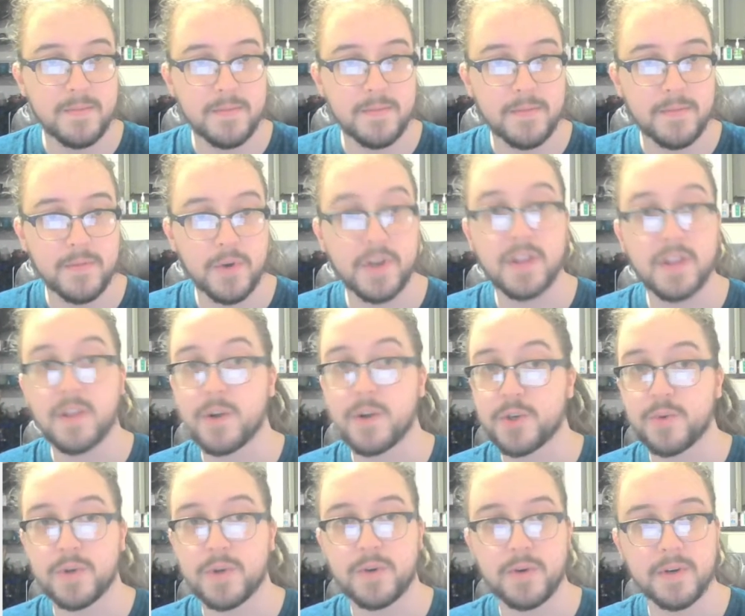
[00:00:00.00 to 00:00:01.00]
Any large
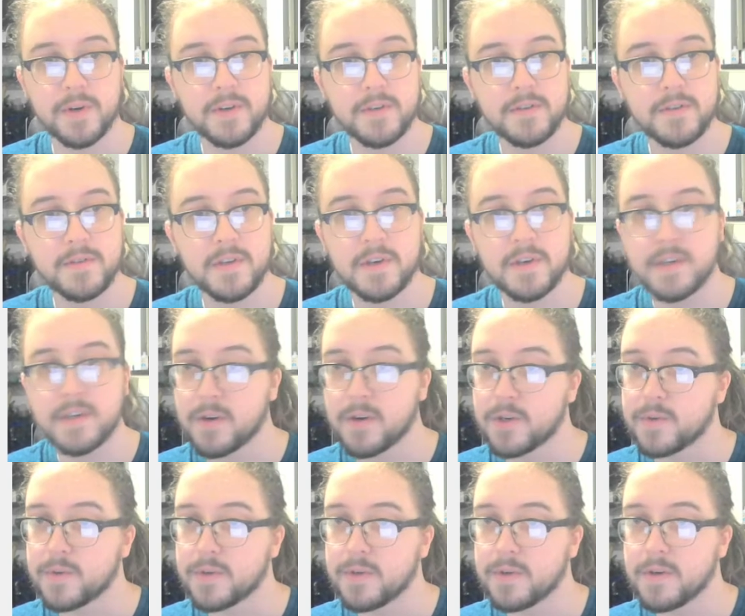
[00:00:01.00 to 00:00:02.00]
1/4s? Sorry, large
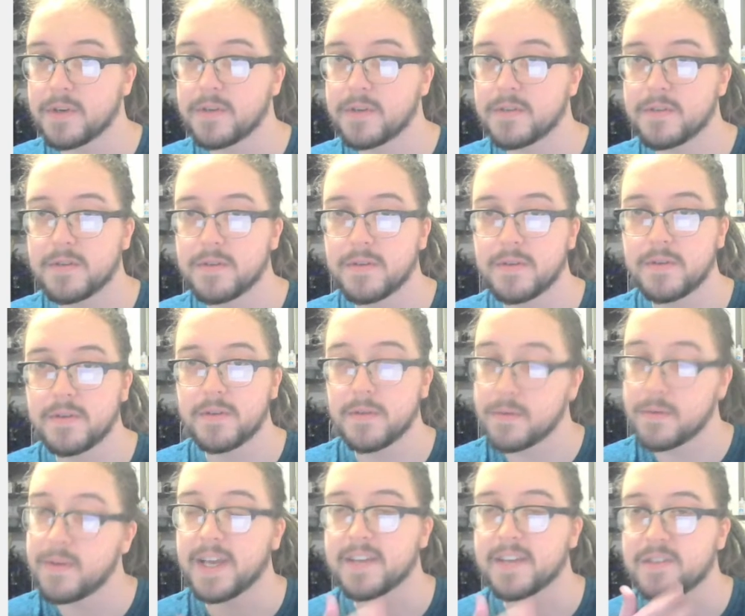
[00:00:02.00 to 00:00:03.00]
1/4s.
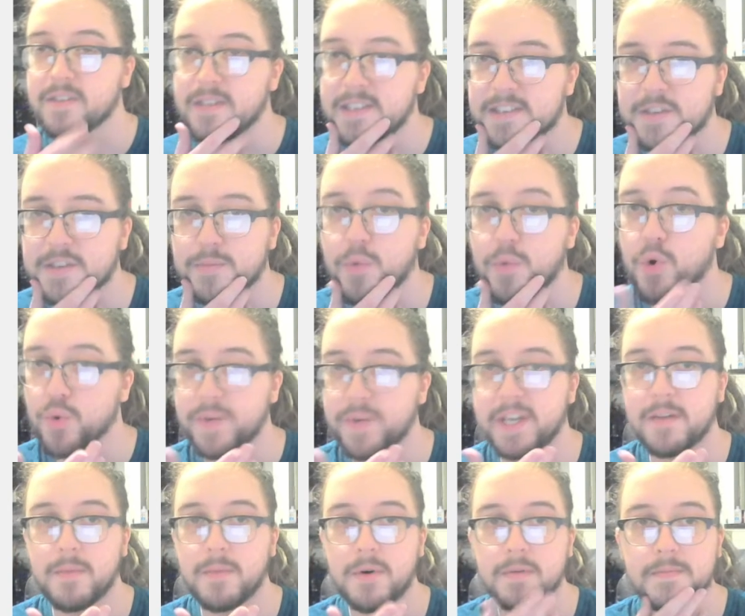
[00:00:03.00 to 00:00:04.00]
Yeah, so this is more
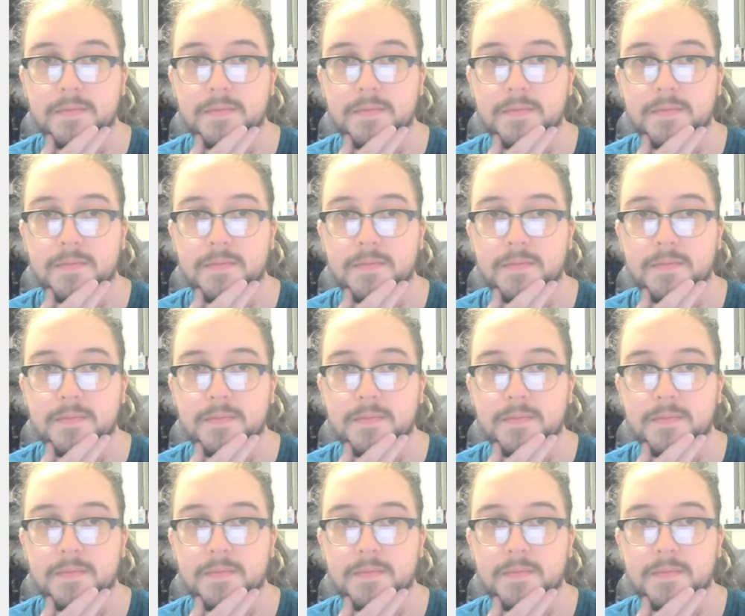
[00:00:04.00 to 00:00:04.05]
readable.